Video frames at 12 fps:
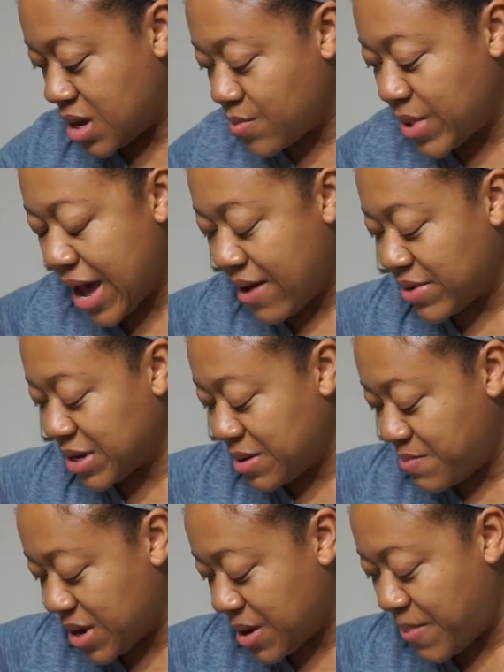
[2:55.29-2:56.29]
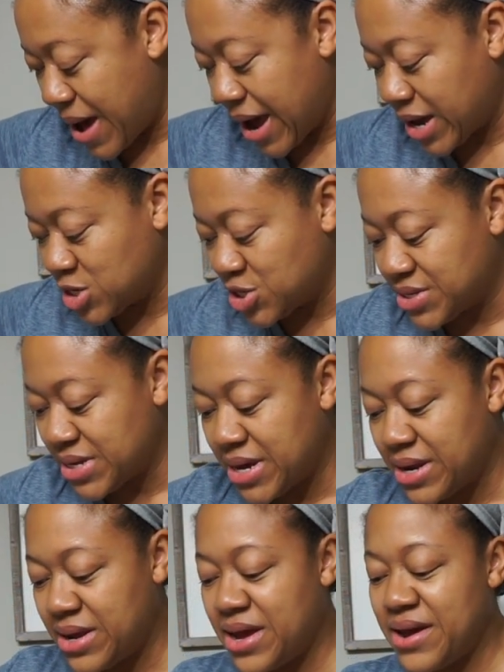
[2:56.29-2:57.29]
We have a good bit of packages
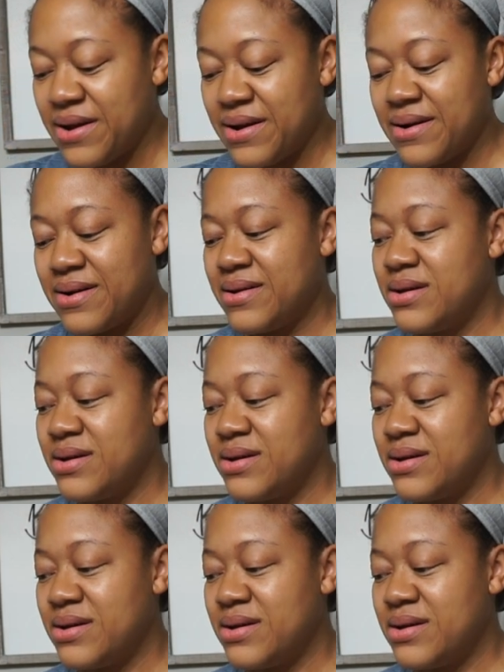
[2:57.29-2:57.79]
in here.